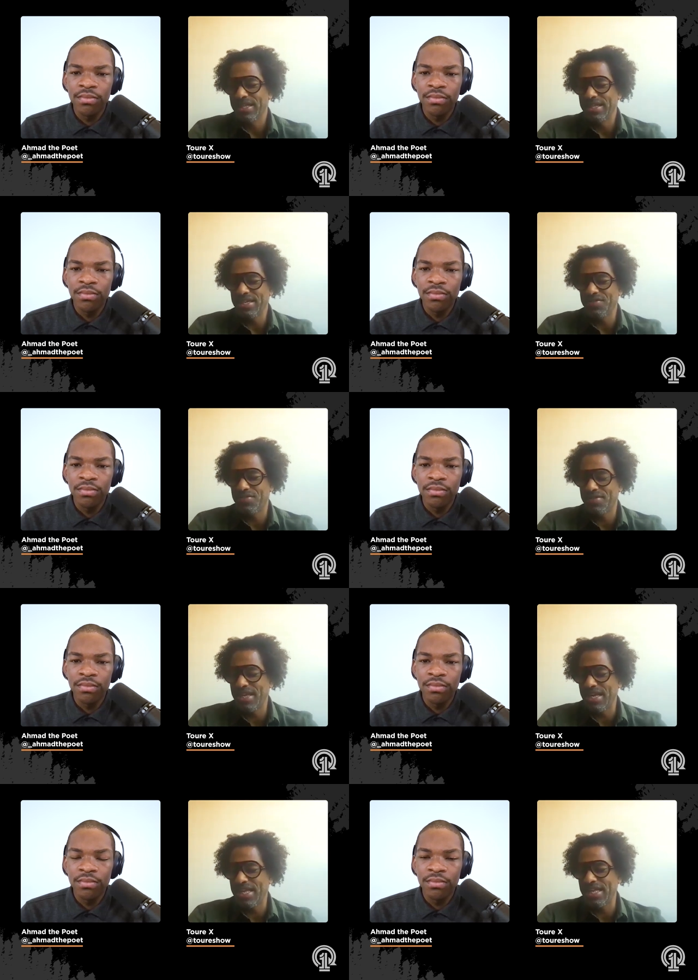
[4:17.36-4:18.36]
Speaker 1: these,
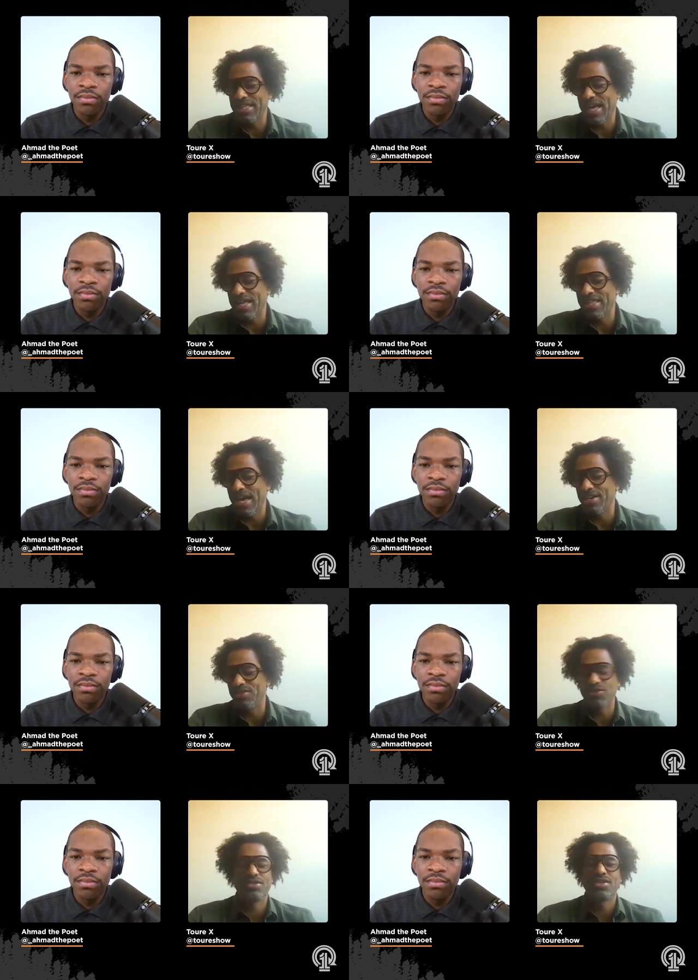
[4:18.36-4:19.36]
eh, that, that
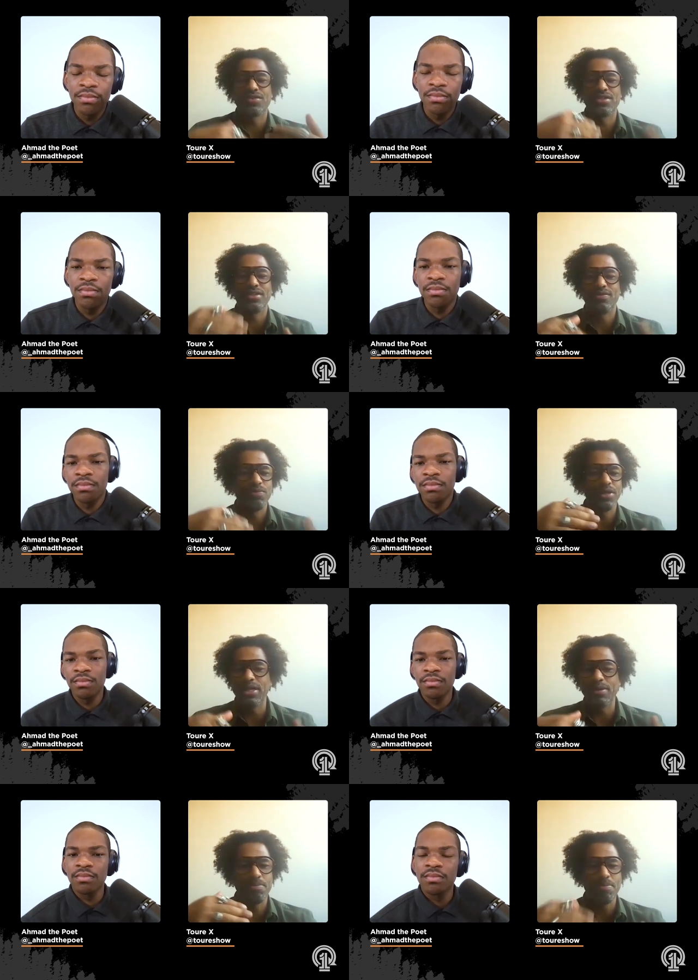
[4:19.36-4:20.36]
just doesn't
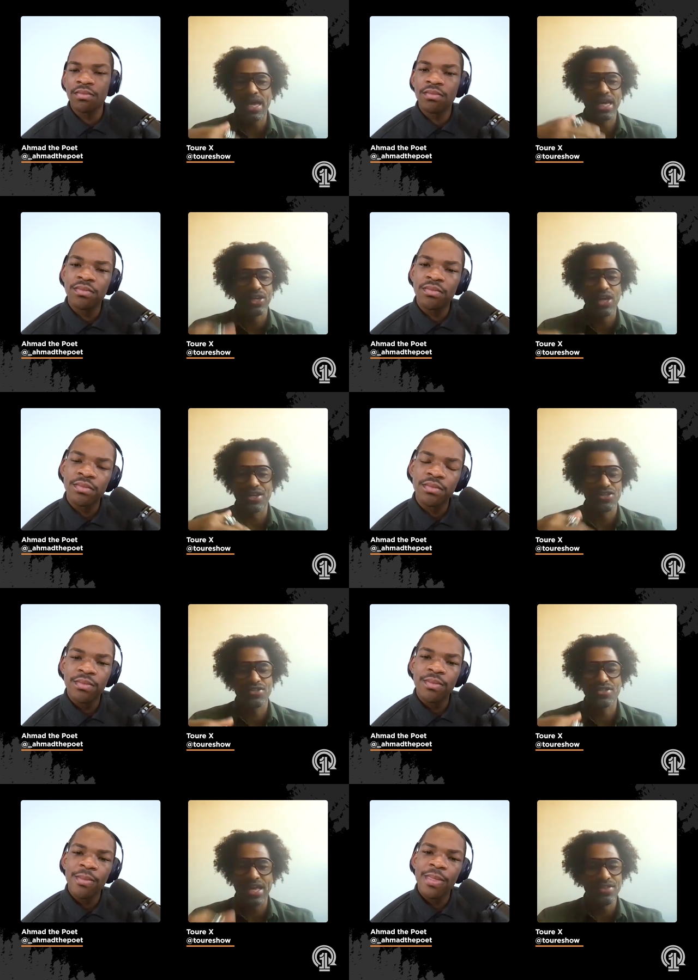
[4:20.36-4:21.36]
really make a lot of
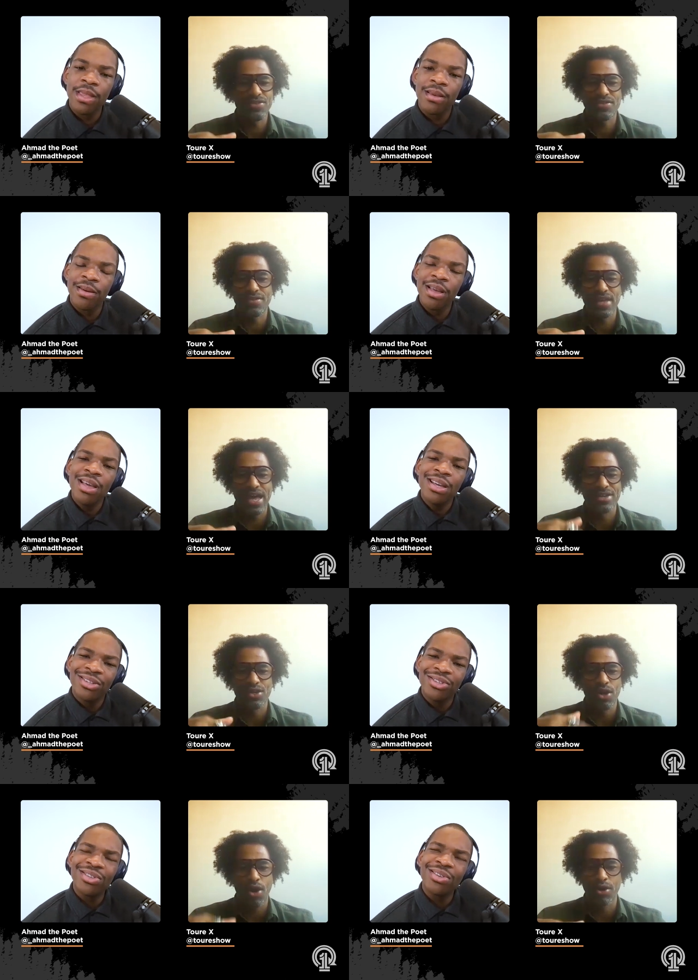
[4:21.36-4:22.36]
sense as
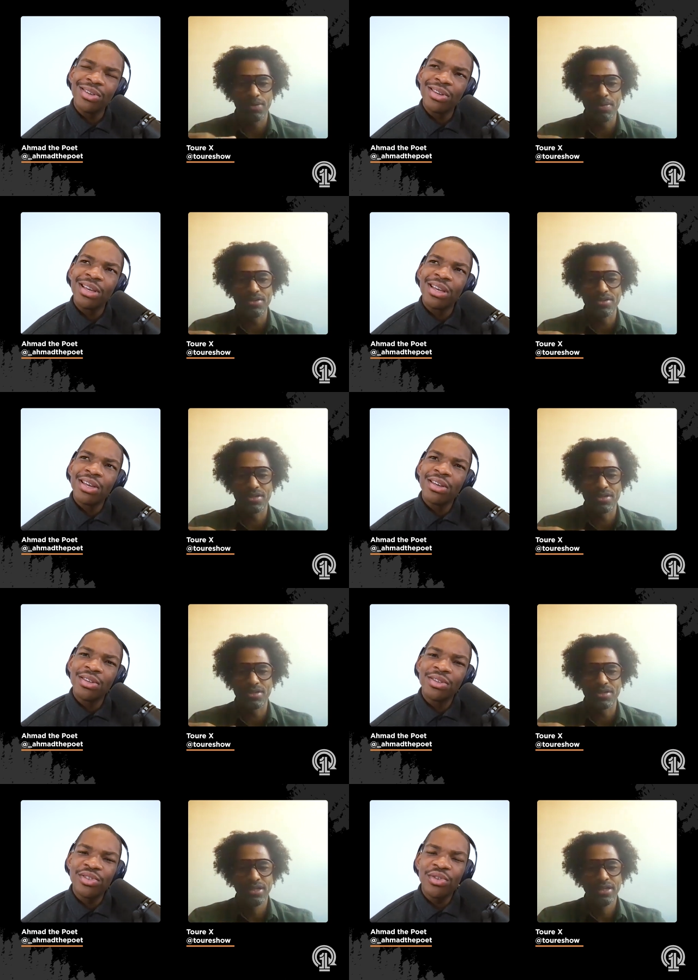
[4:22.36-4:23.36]
an argument.
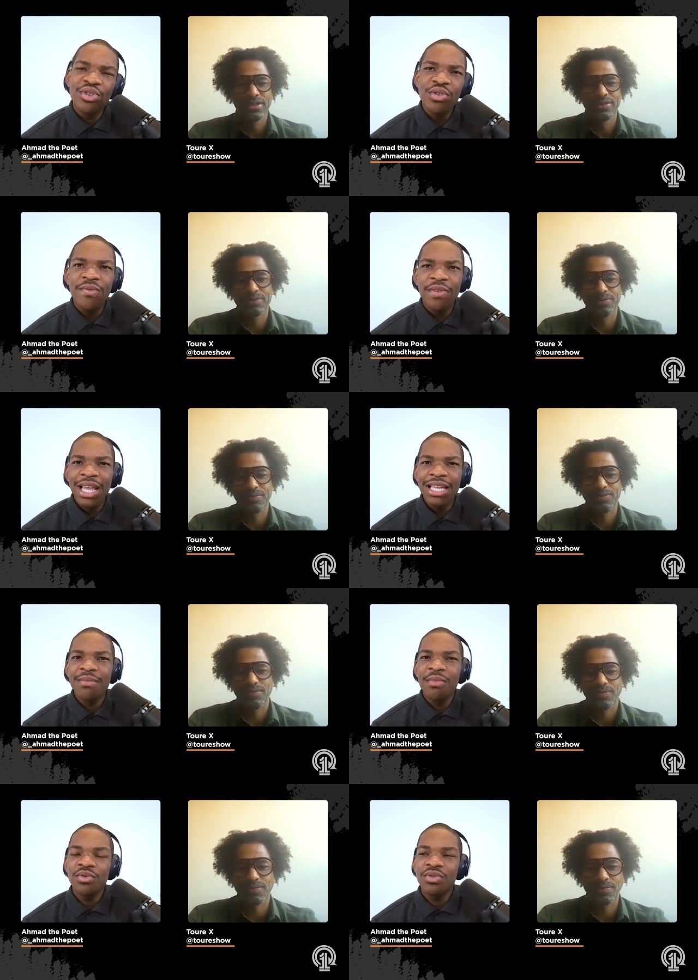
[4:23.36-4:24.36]
Speaker 2: So, do you feel like
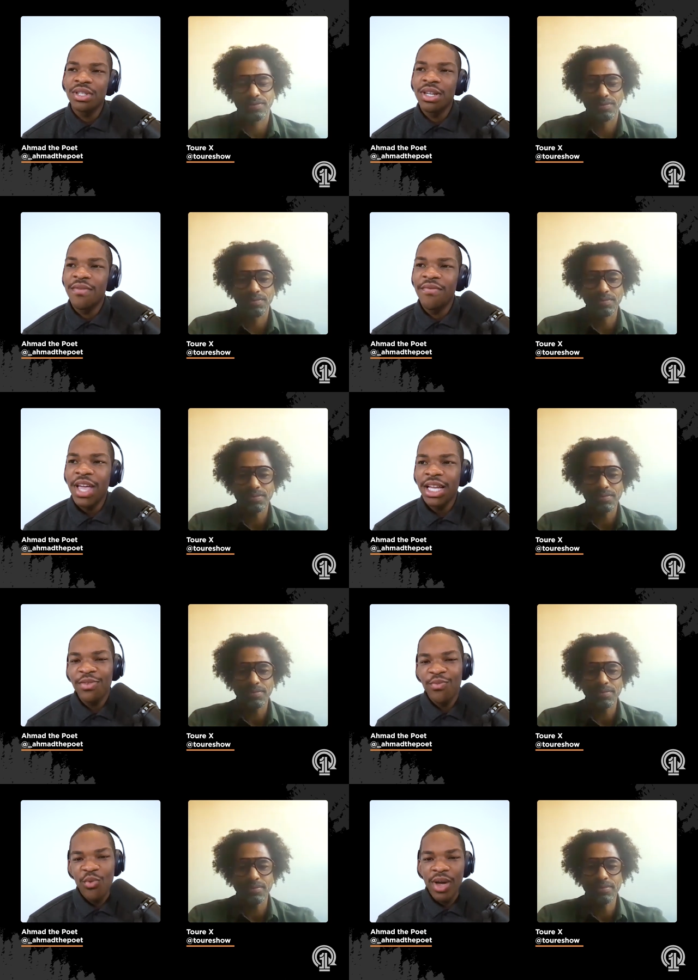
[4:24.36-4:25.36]
the most
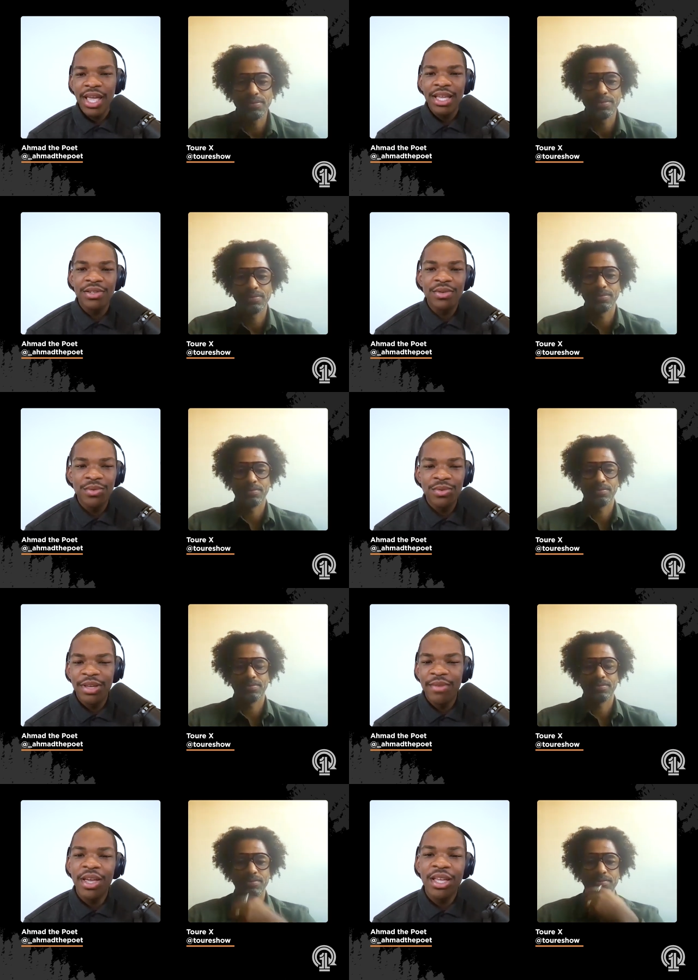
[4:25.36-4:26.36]
effective way to
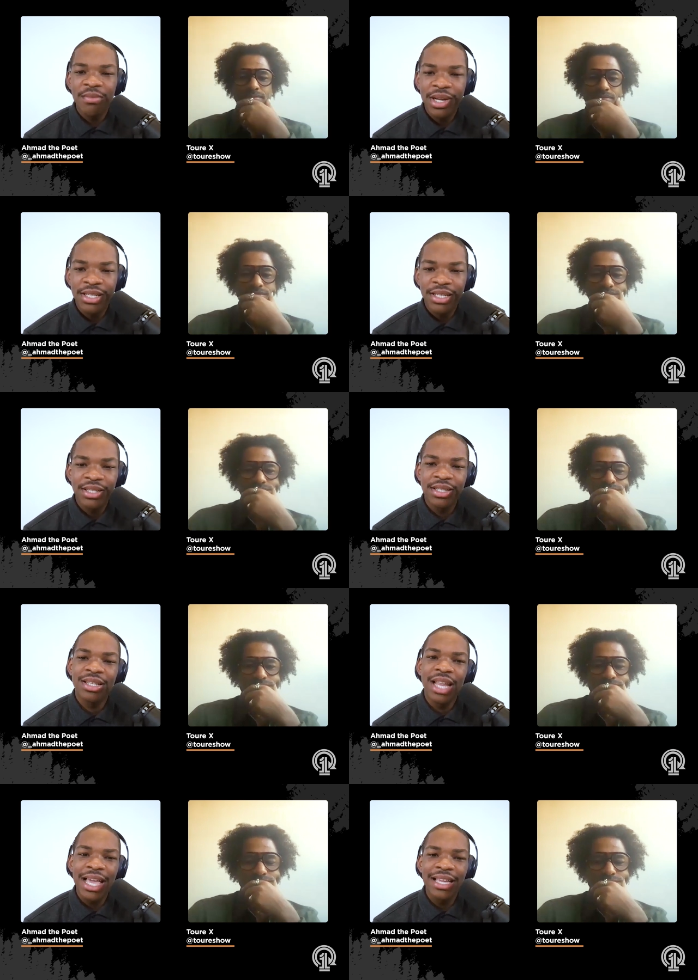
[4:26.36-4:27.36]
convey your message is
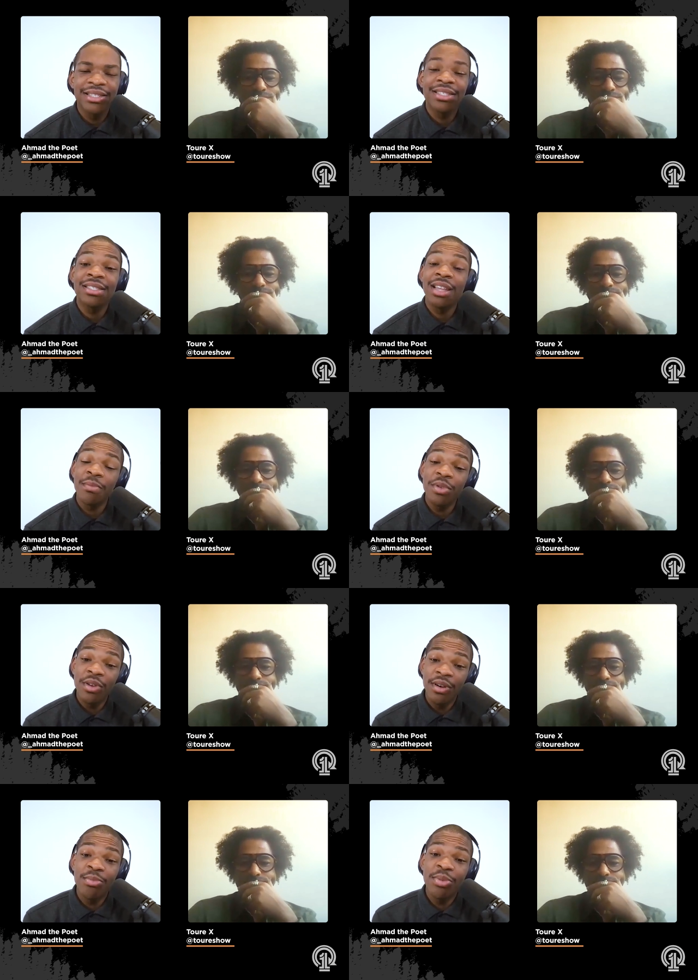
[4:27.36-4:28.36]
to like stump
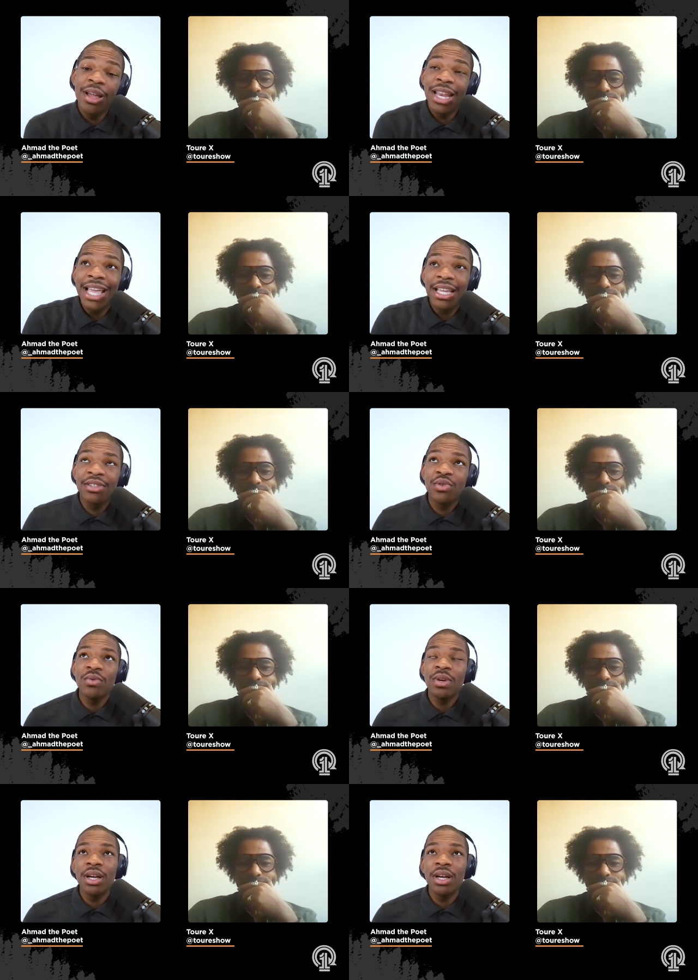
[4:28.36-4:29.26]
your like to